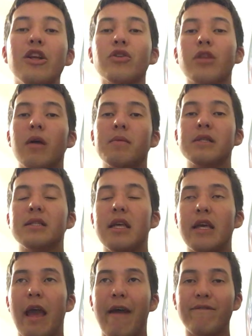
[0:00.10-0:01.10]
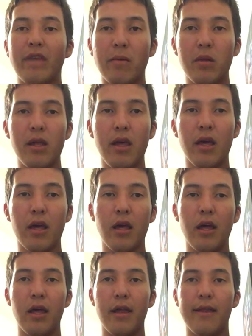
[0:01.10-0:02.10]
Thomas DeCapp family.
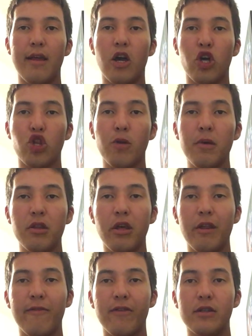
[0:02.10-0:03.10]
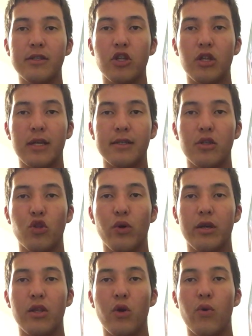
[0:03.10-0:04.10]
It is October 31st,
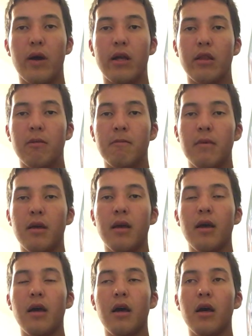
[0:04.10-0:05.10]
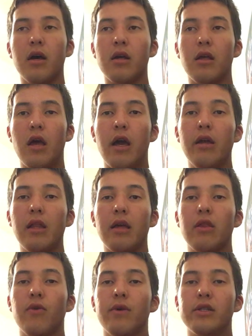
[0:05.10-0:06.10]
2021. I'd
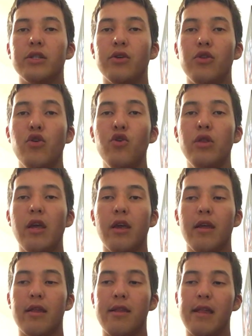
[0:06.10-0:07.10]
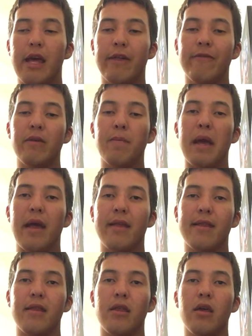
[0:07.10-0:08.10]
like to wish you two things of the
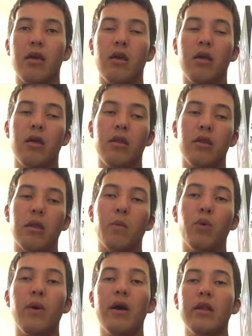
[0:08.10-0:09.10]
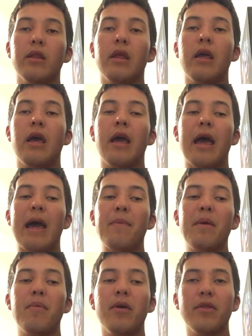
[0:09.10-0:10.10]
best. Number one,
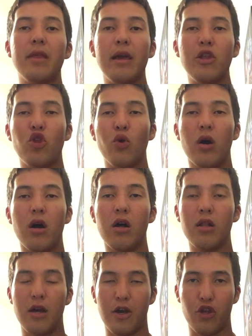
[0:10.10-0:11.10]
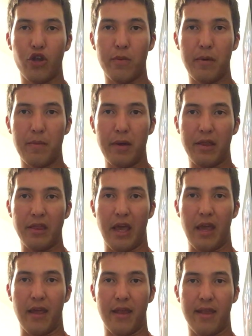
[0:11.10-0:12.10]
happy birthday to all October
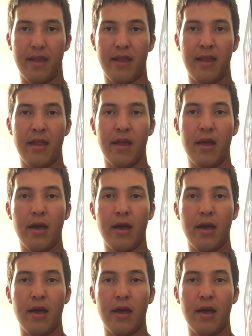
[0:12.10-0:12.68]
birthdays.